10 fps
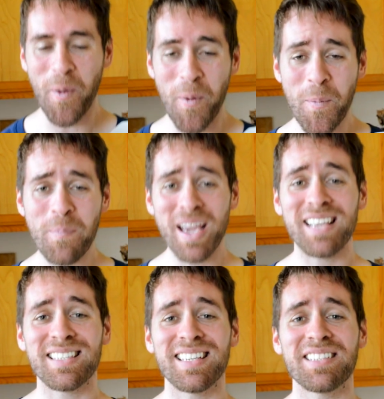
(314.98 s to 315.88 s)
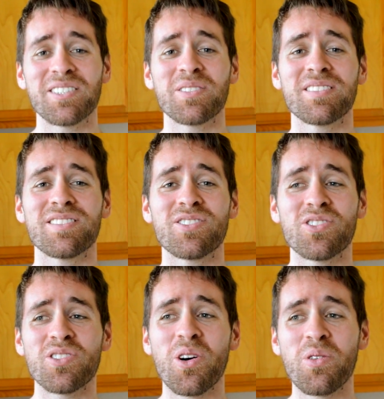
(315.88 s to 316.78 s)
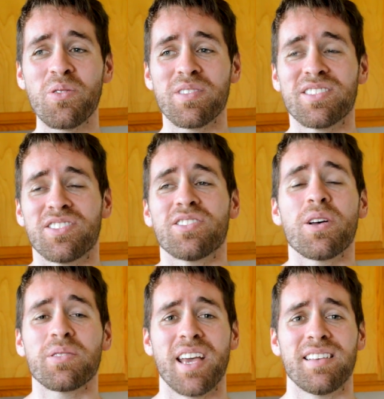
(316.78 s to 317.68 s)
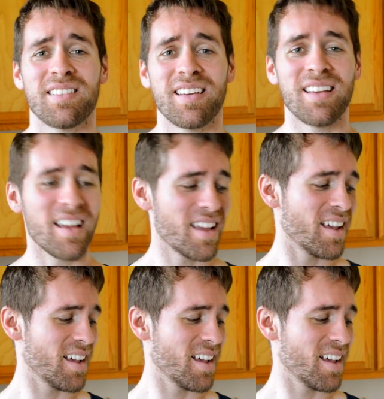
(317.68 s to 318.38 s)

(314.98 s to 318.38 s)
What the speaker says: Amazing, so tasty.